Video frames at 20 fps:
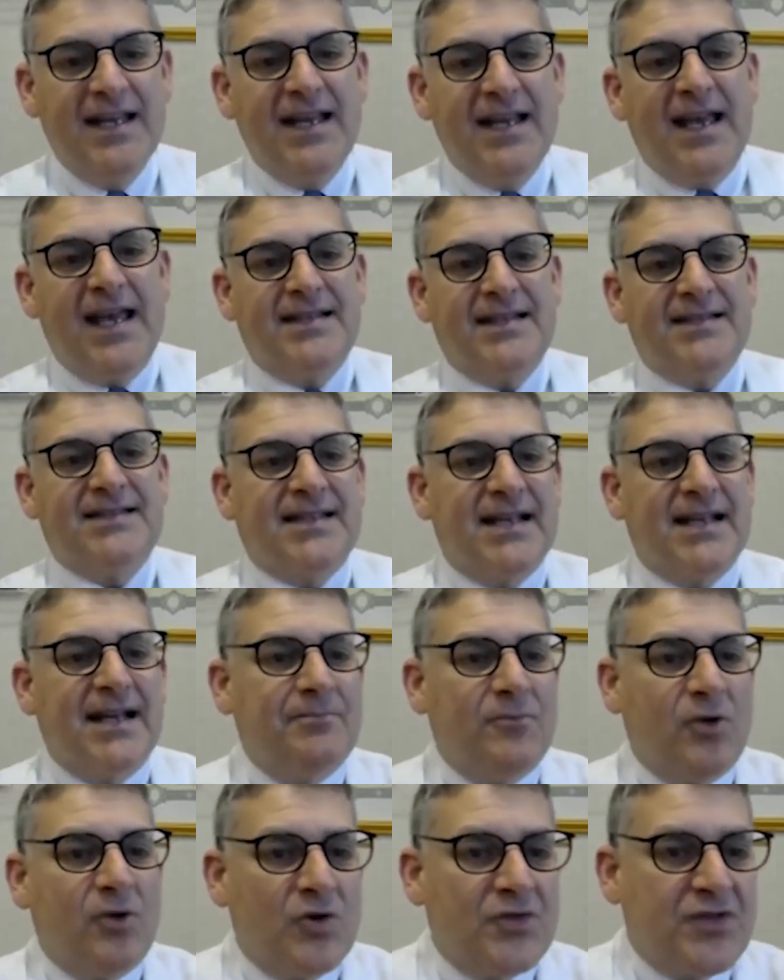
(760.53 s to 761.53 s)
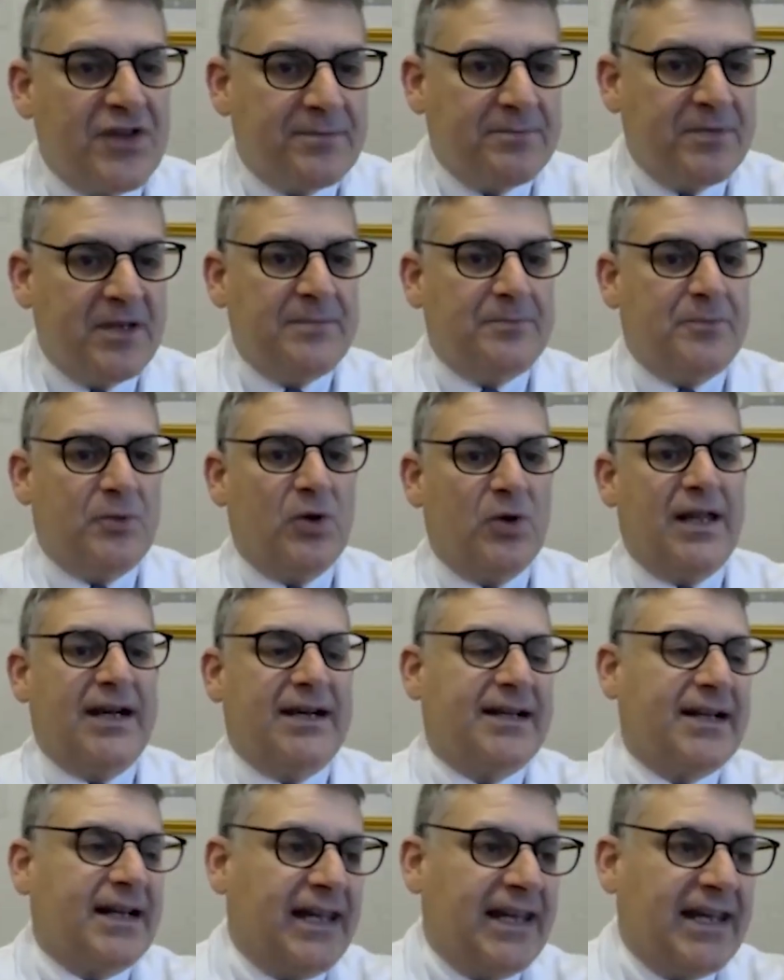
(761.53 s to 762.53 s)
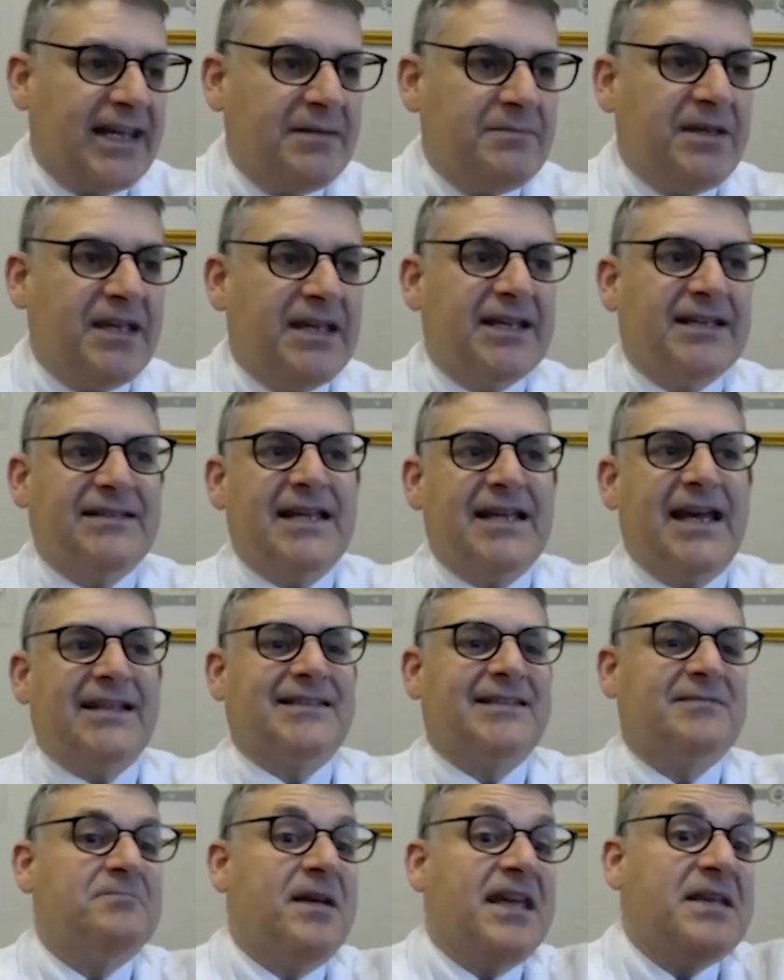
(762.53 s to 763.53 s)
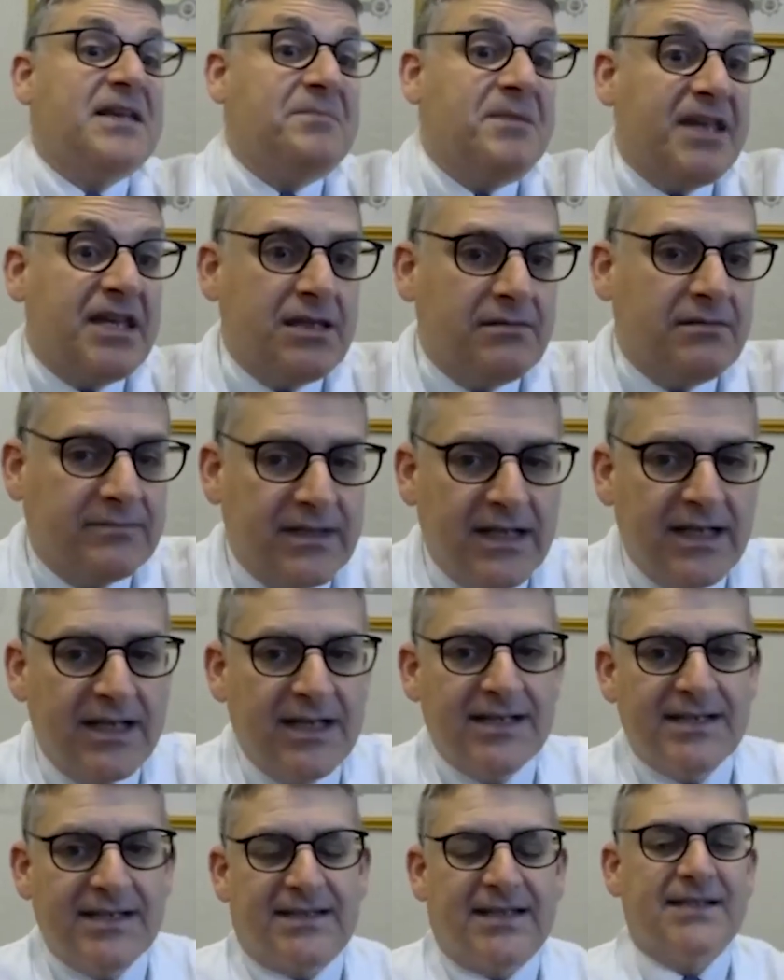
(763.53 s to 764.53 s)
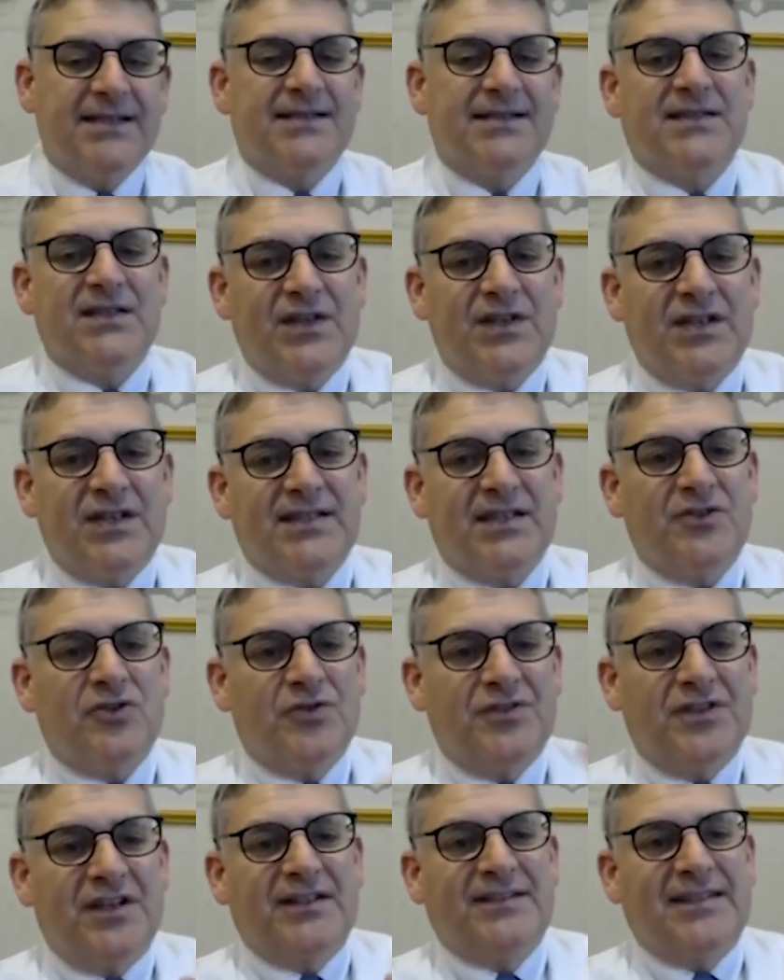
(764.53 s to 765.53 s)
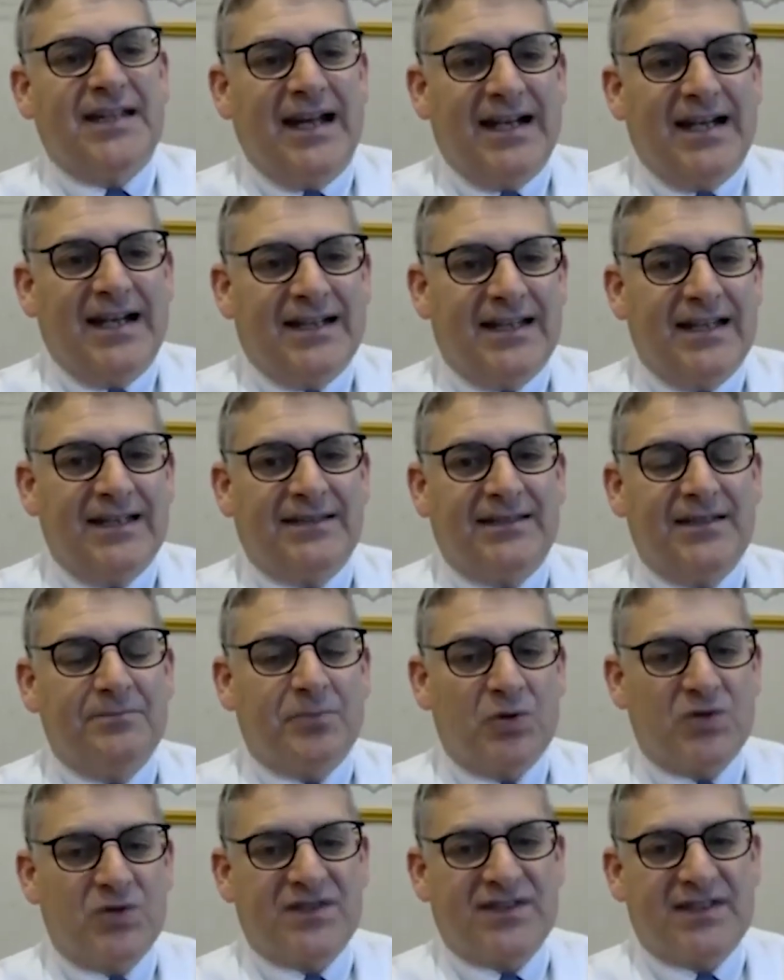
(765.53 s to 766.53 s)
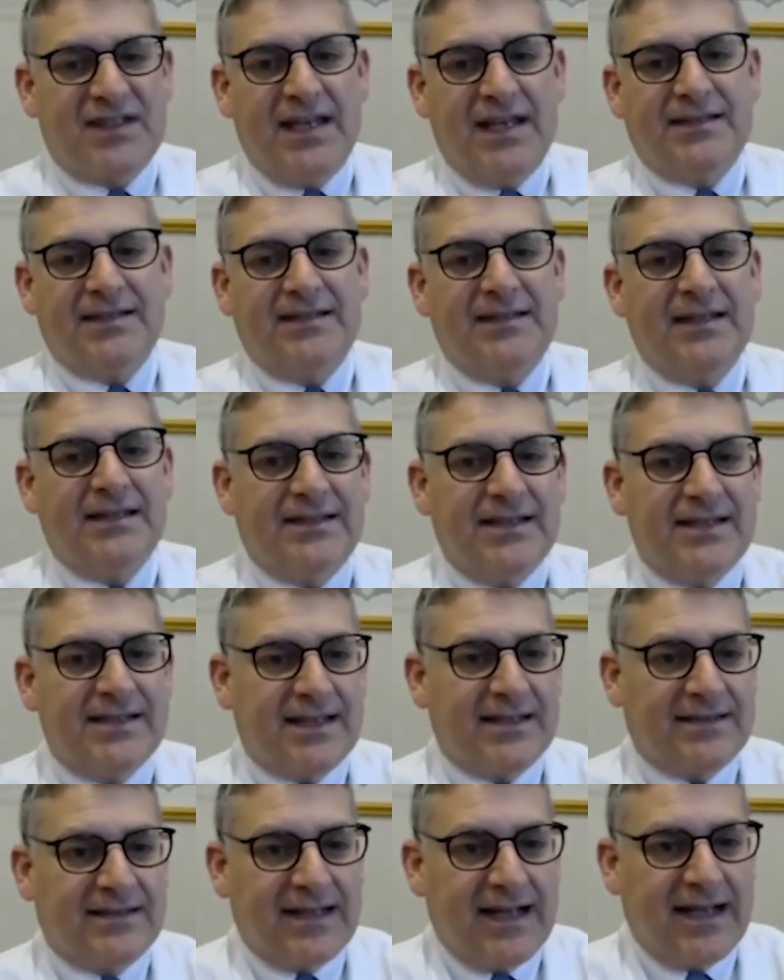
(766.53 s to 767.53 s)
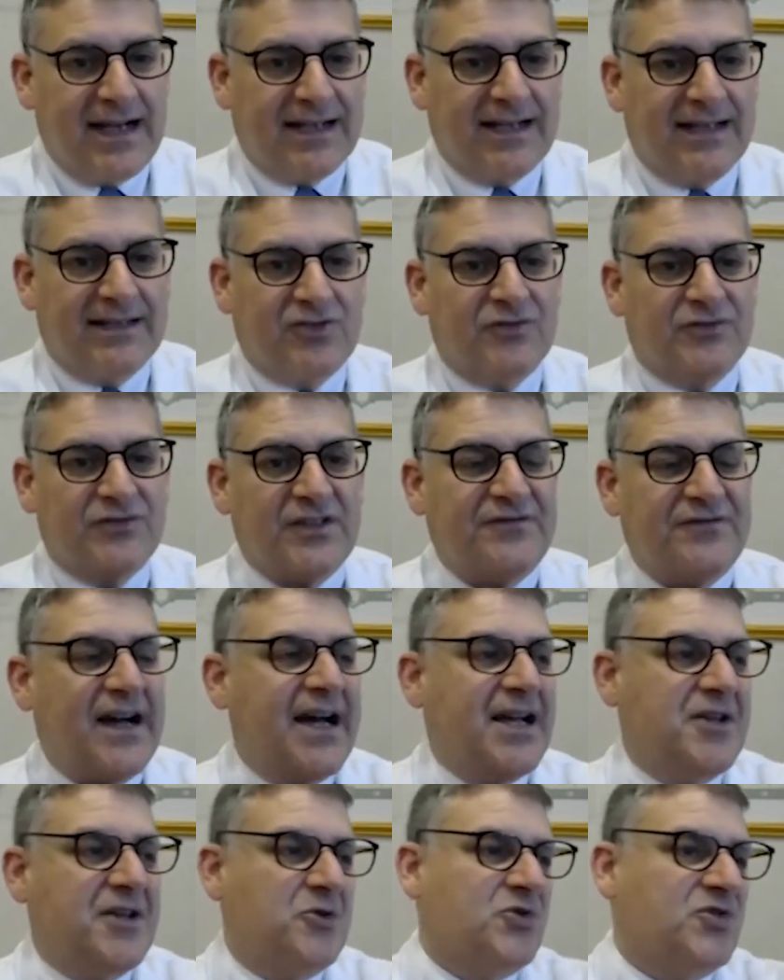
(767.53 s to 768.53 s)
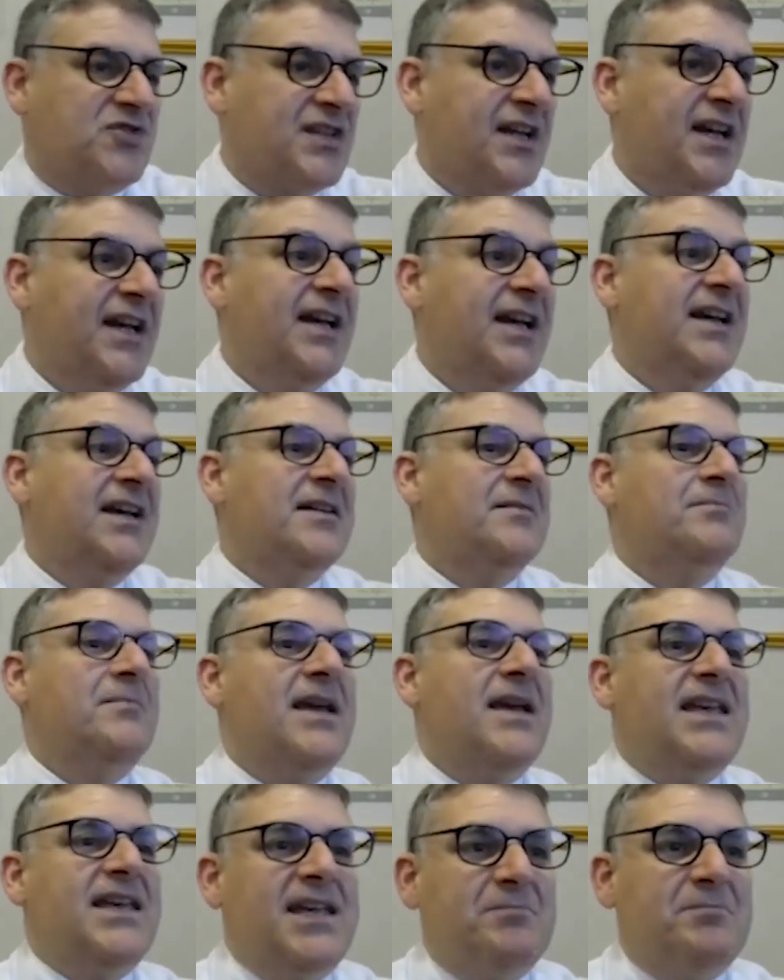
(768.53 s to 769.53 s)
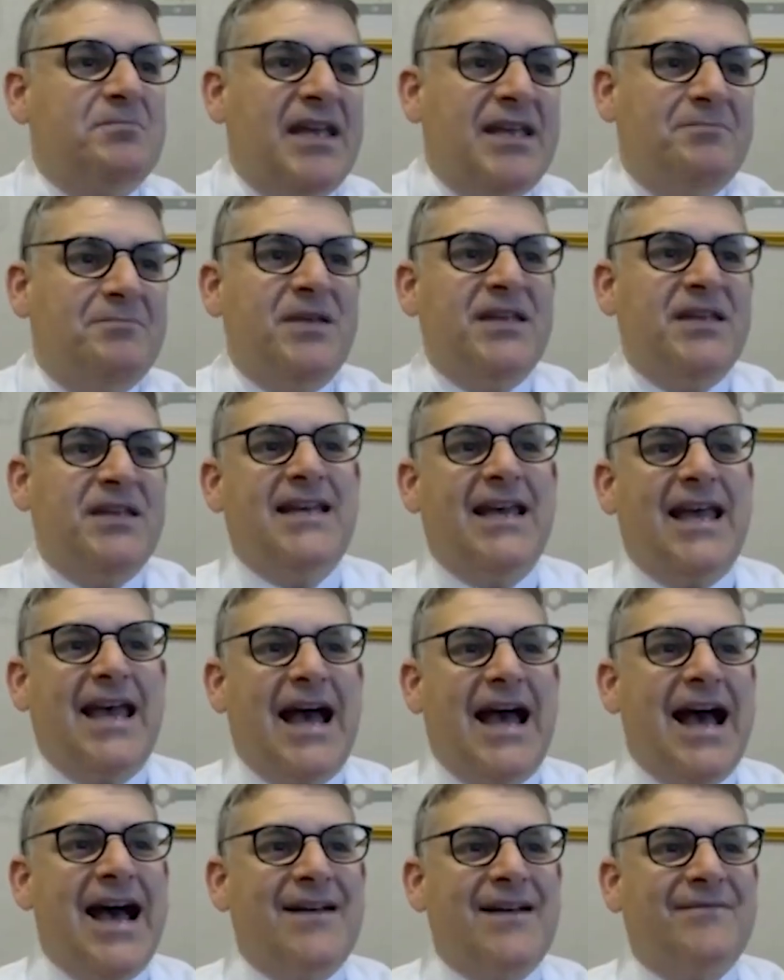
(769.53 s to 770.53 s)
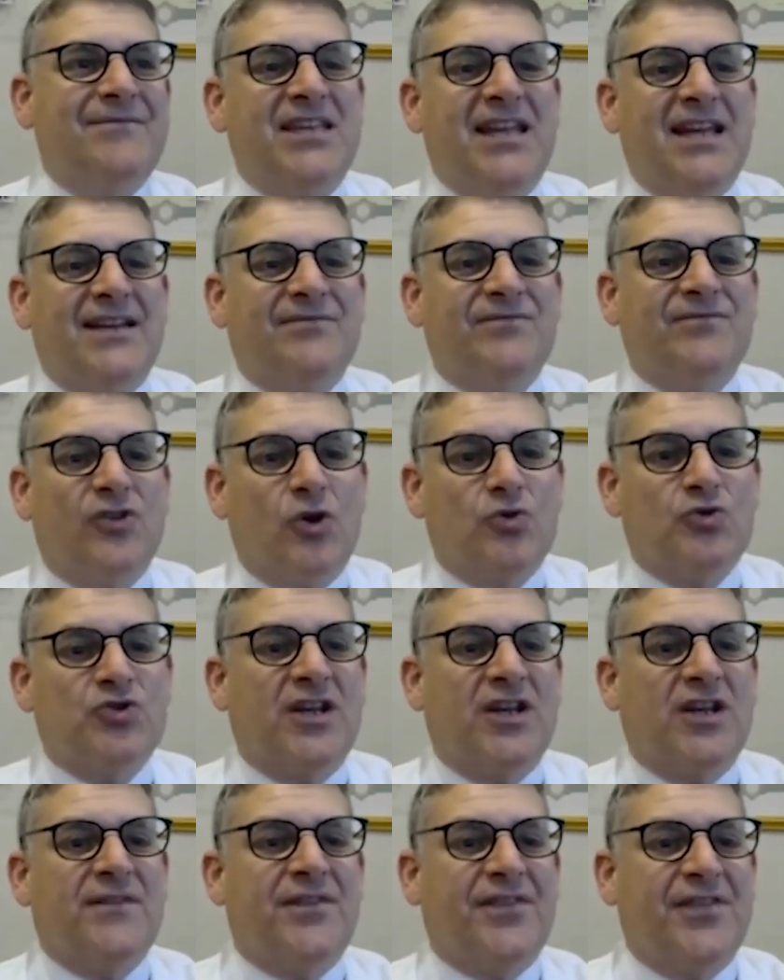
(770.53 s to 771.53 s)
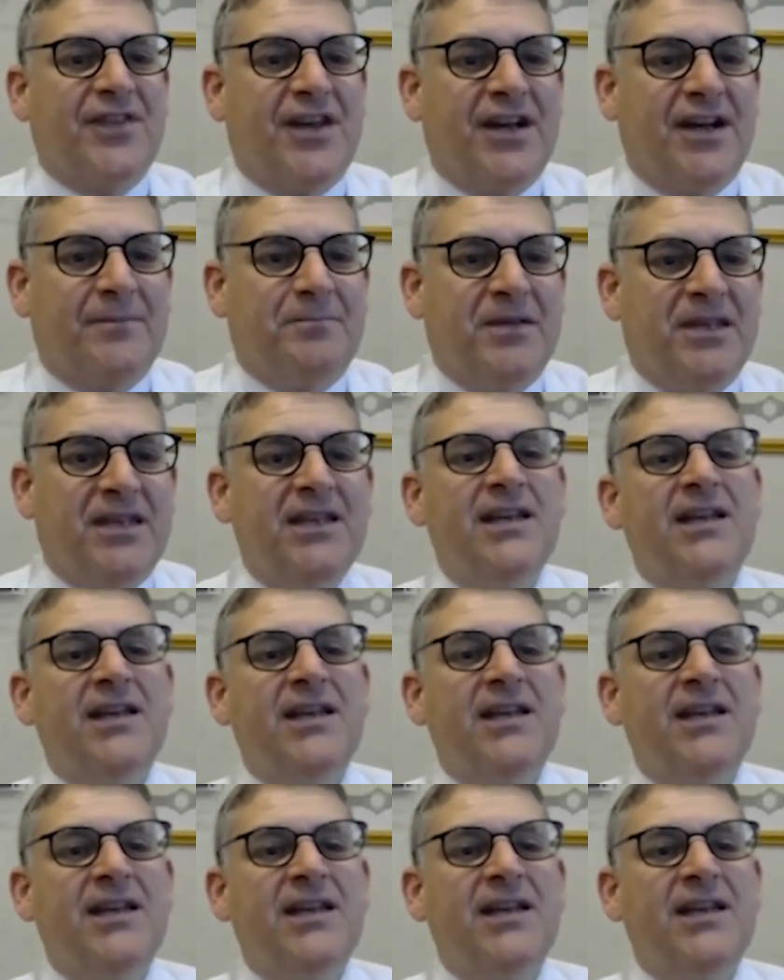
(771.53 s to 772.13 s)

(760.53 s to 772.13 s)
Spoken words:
And some other people are claiming that maybe since there is another target in prostate that is a target of the virus, maybe the anti-androgen therapy